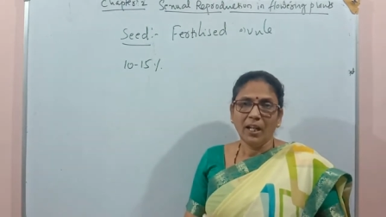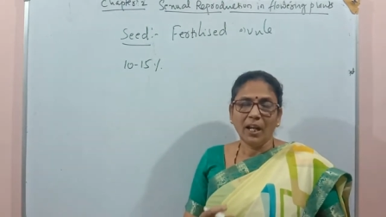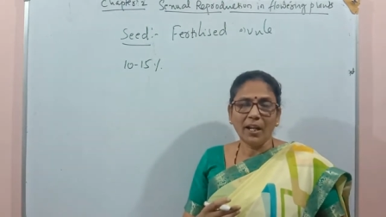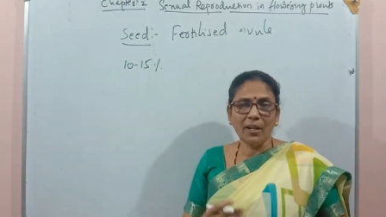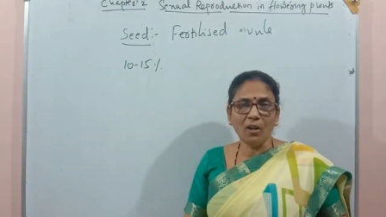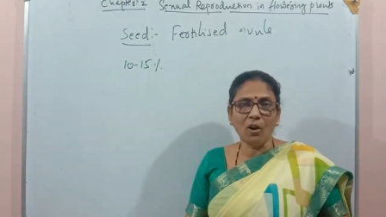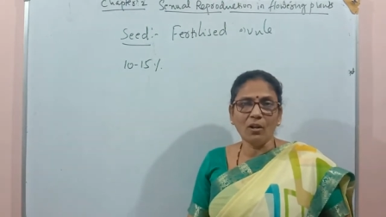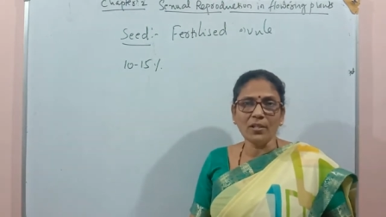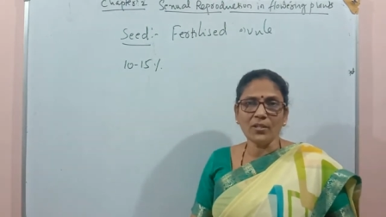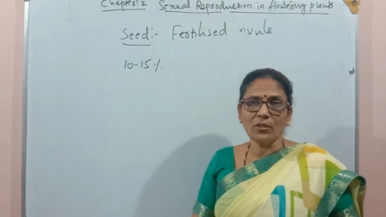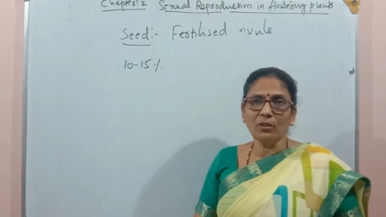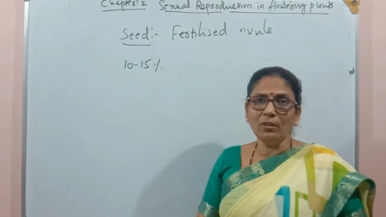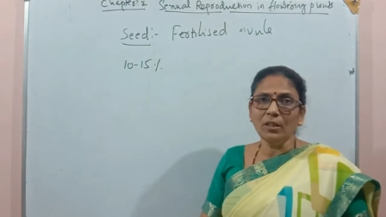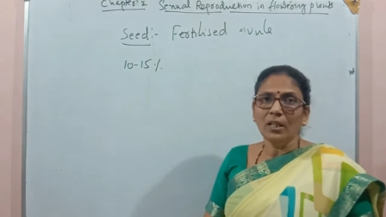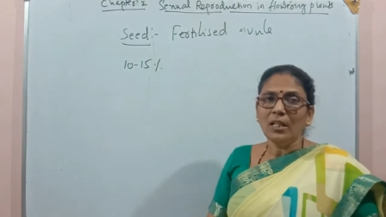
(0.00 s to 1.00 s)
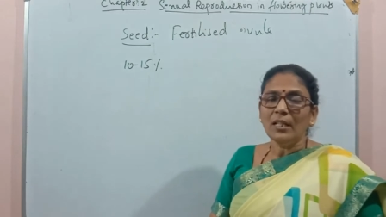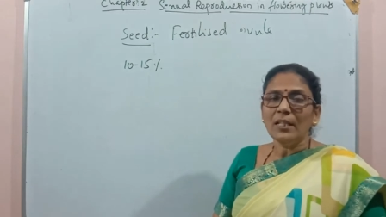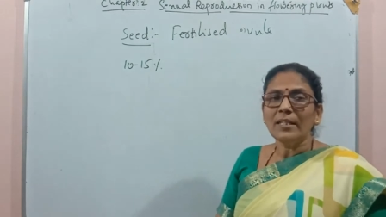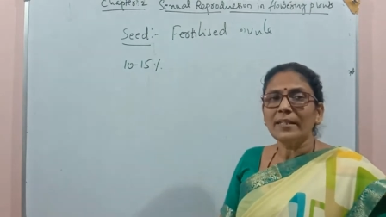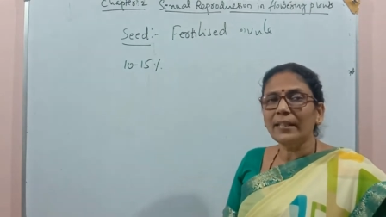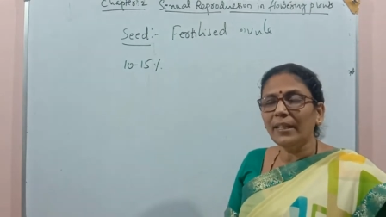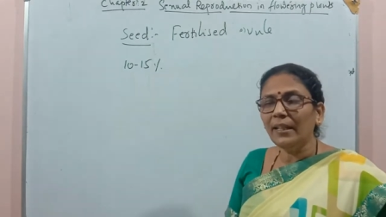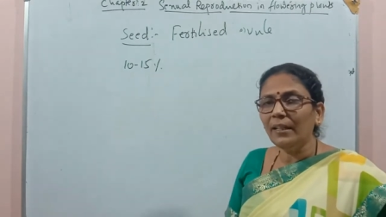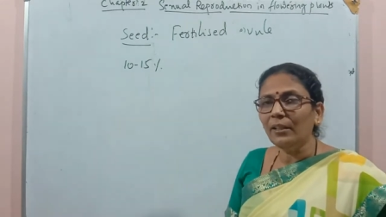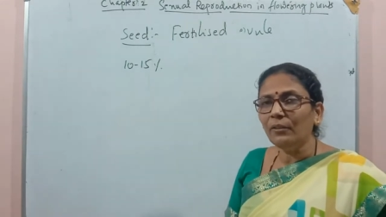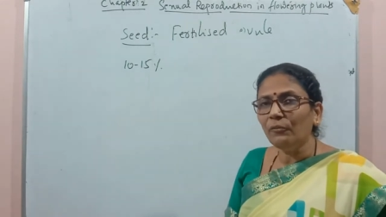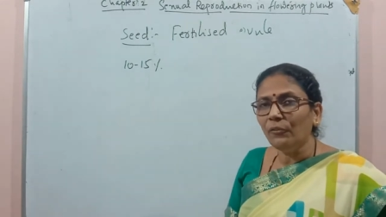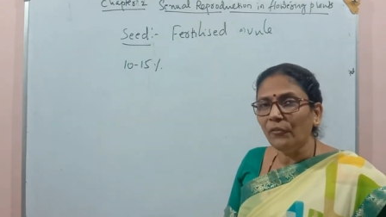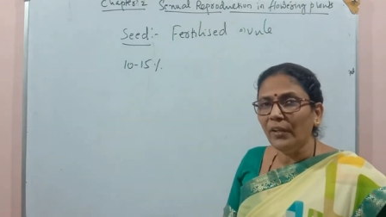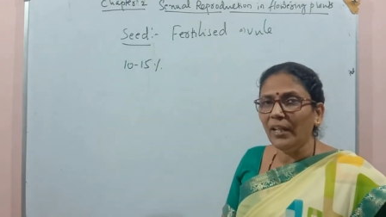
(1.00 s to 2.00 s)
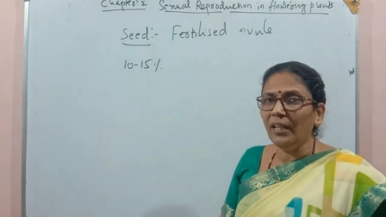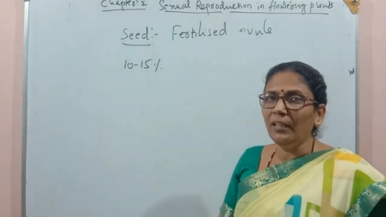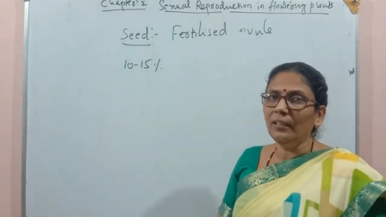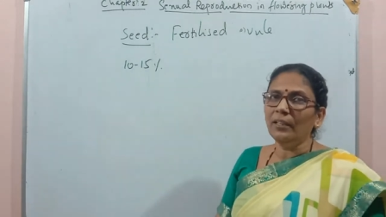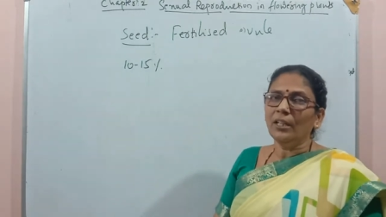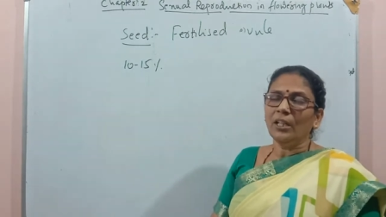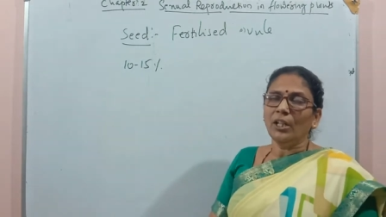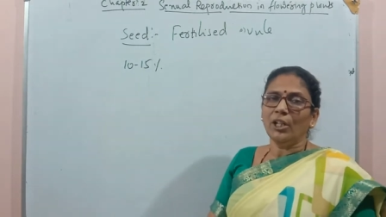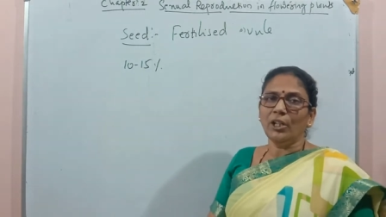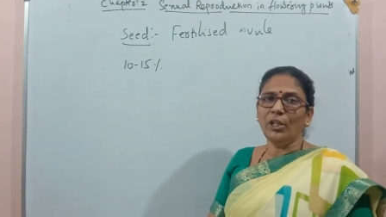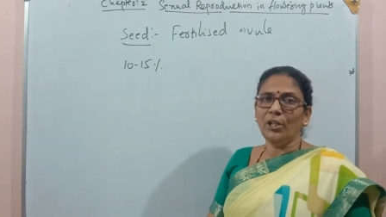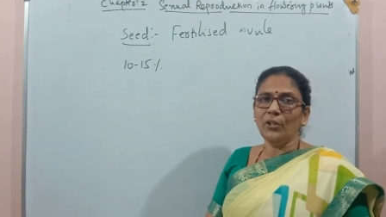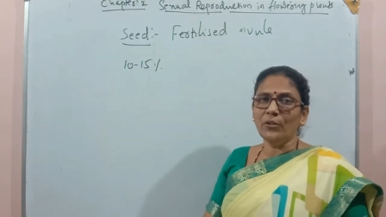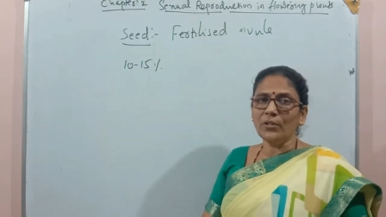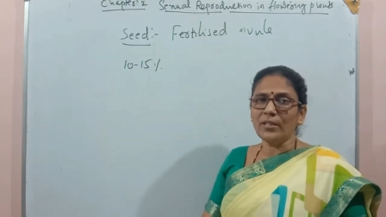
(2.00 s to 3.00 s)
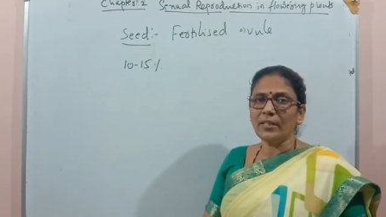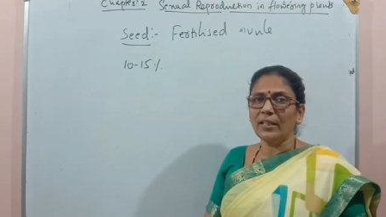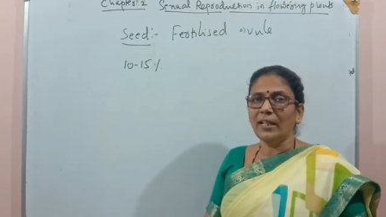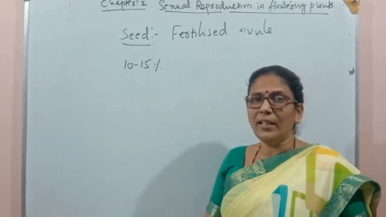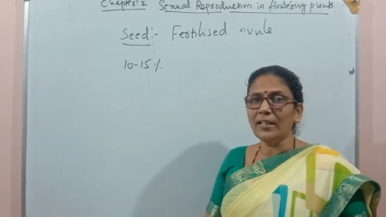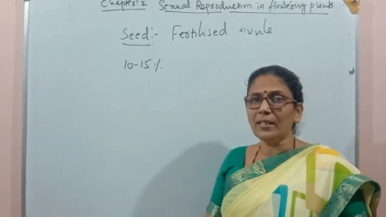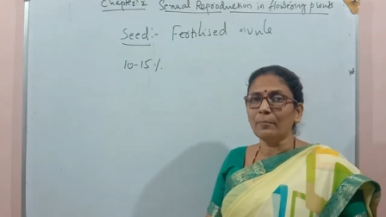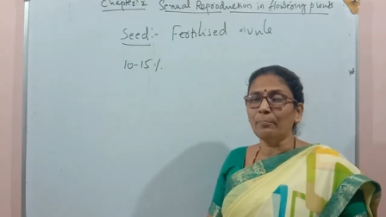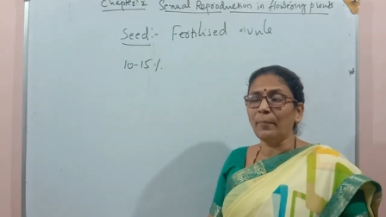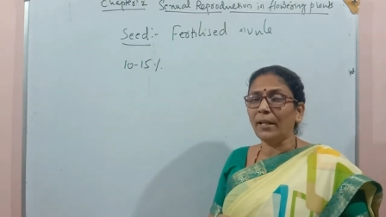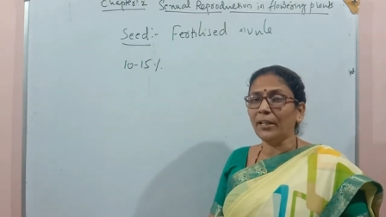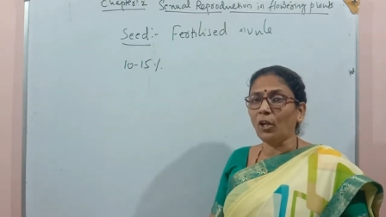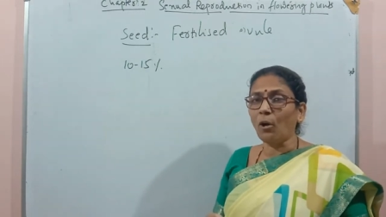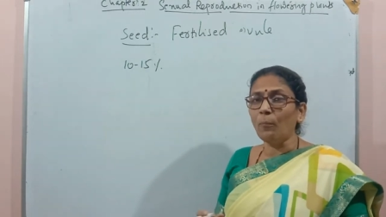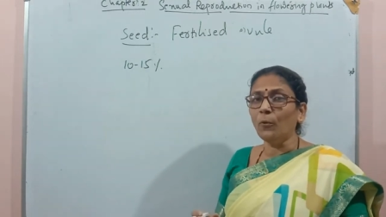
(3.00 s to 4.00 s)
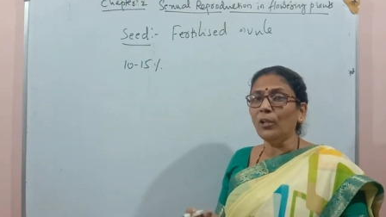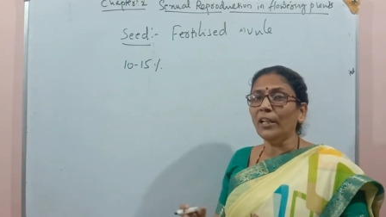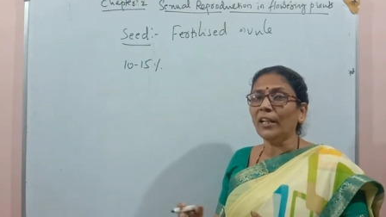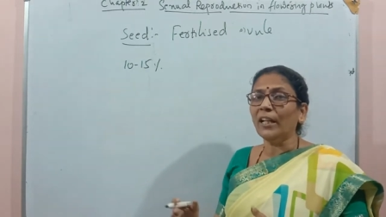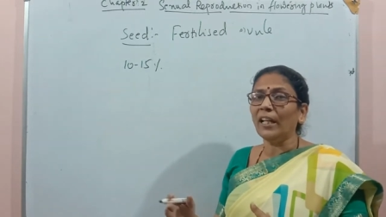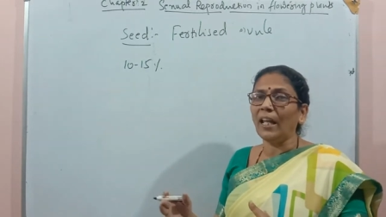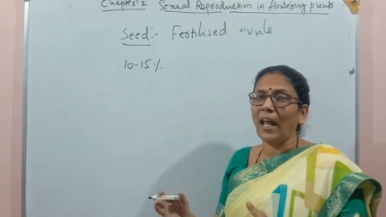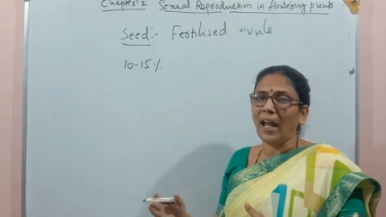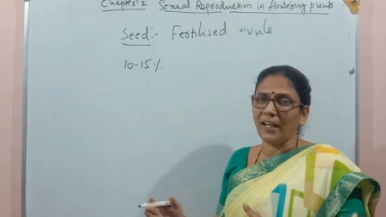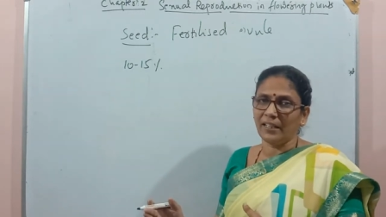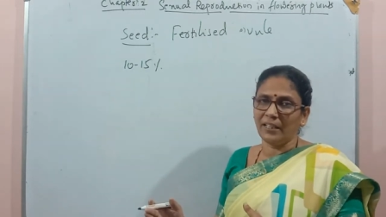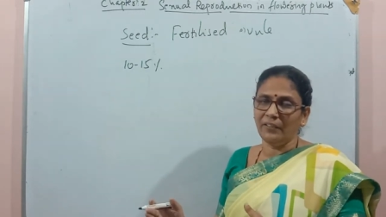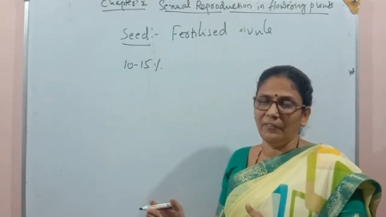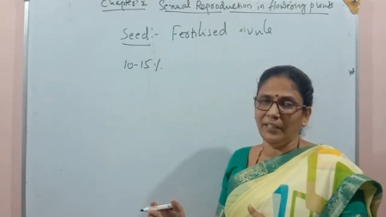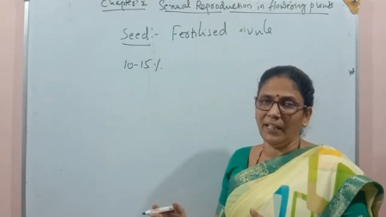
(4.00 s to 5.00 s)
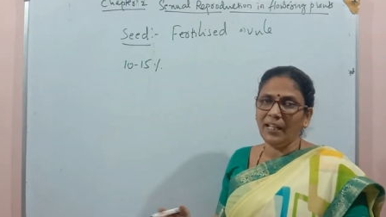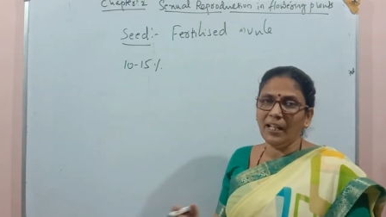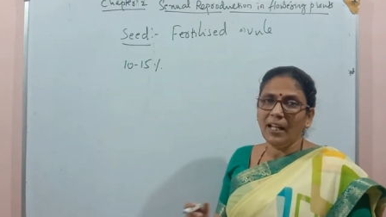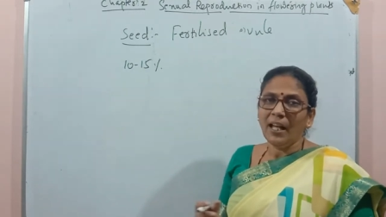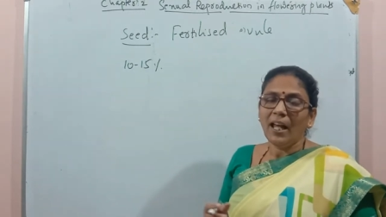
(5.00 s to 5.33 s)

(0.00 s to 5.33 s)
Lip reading: And also seed will reduce its metabolical activity